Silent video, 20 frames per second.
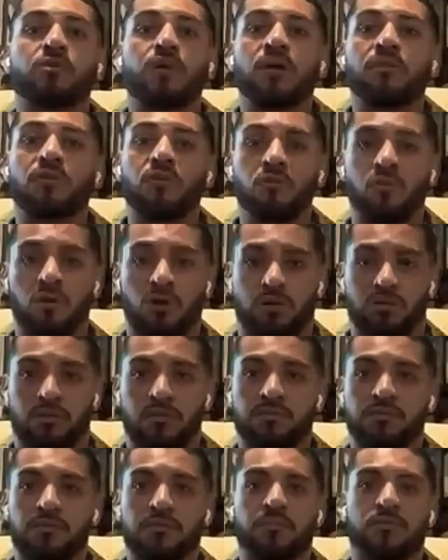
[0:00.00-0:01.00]
around the world.
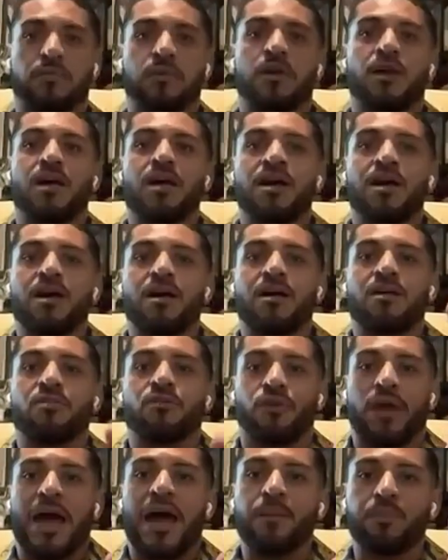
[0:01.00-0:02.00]

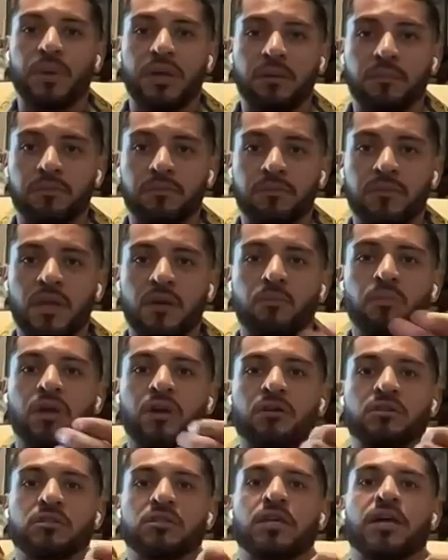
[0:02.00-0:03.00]
They're happy
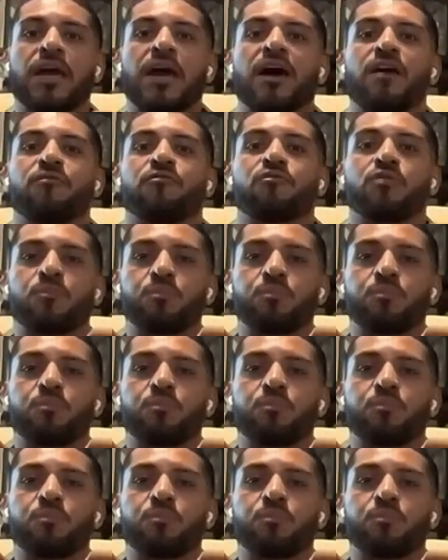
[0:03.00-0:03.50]
because they have